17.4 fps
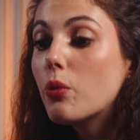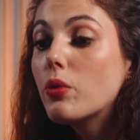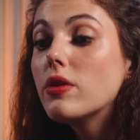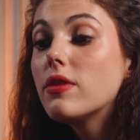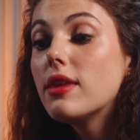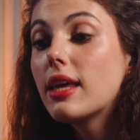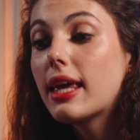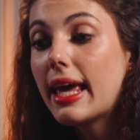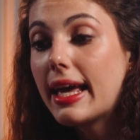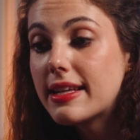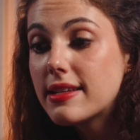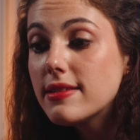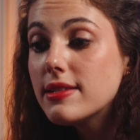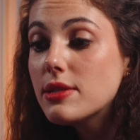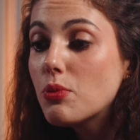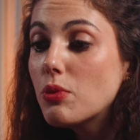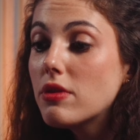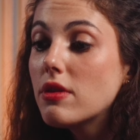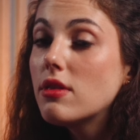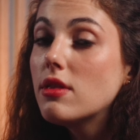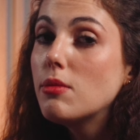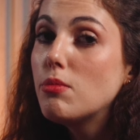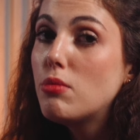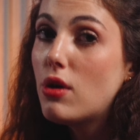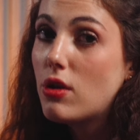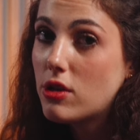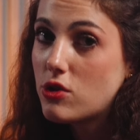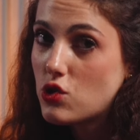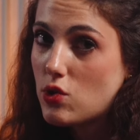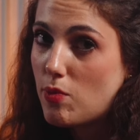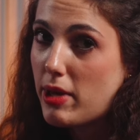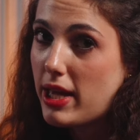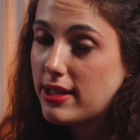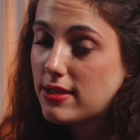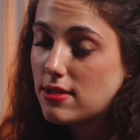with the candles within the Bollinger
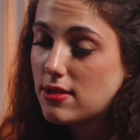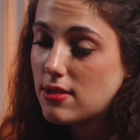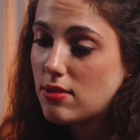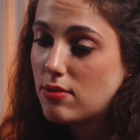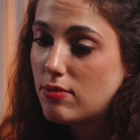Bands.